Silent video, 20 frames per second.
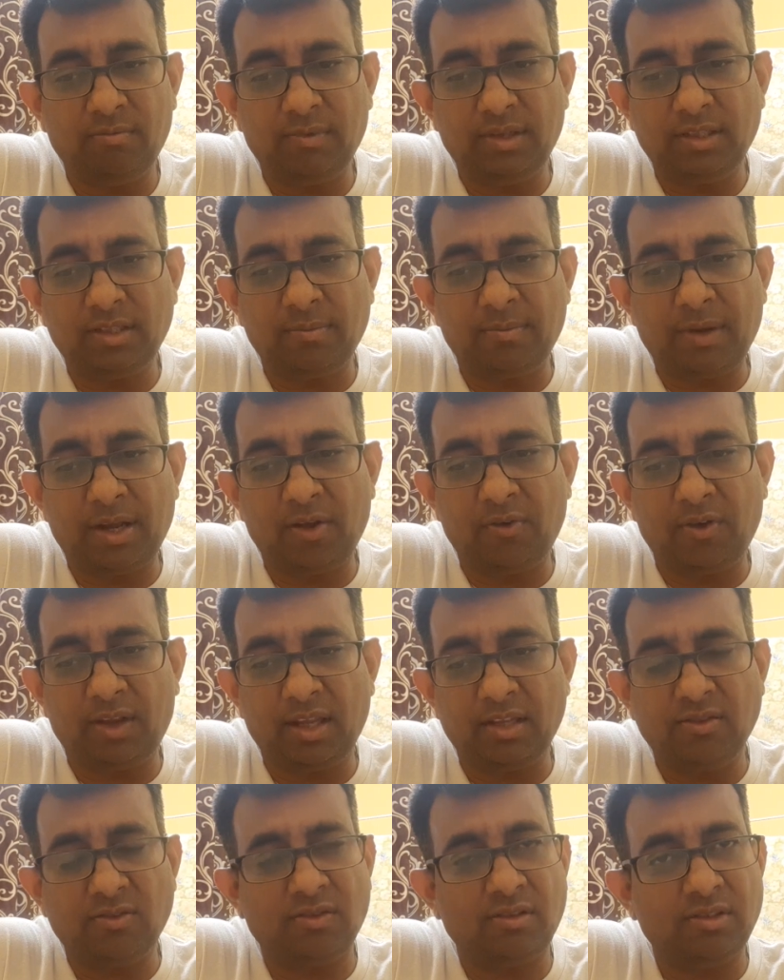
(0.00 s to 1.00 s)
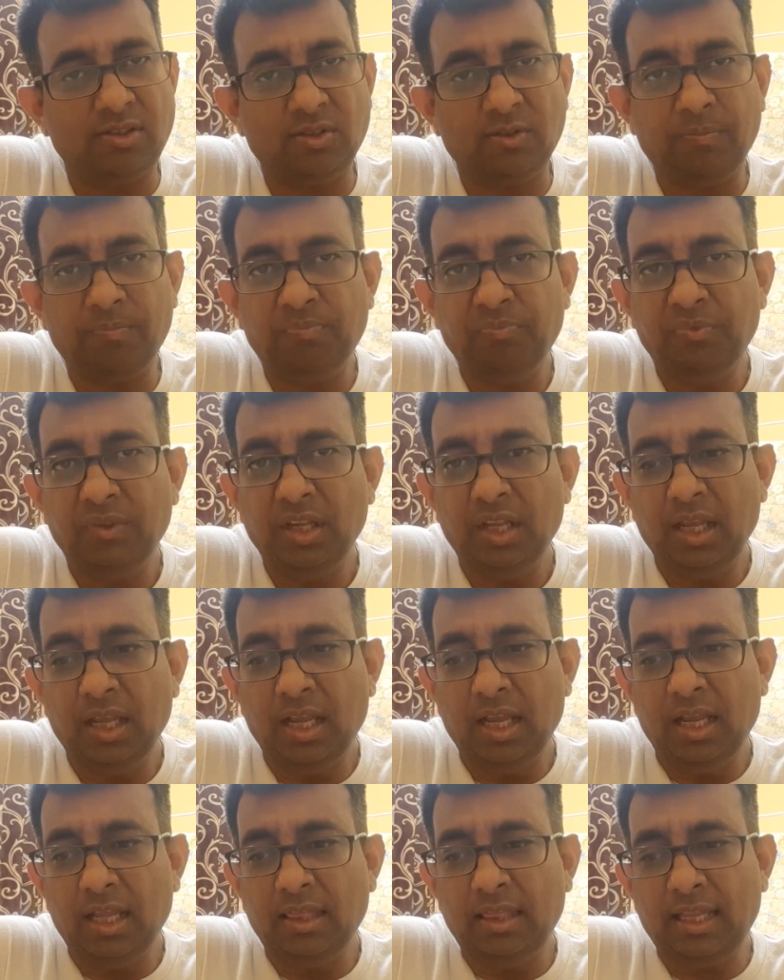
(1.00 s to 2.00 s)
as a biogas also.
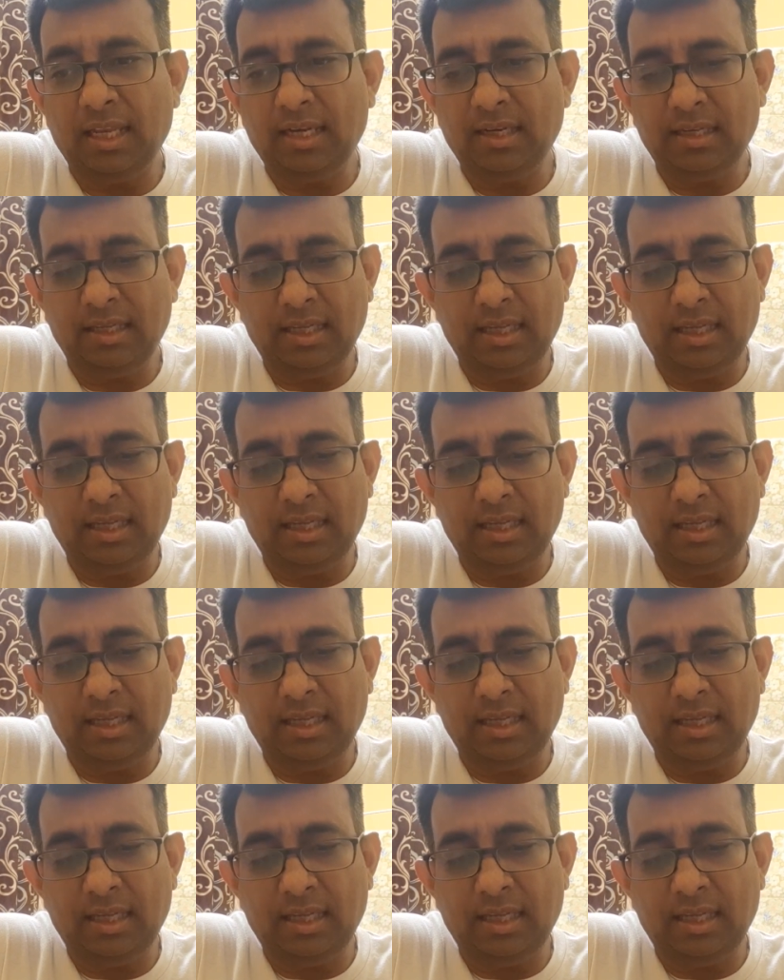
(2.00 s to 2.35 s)
Then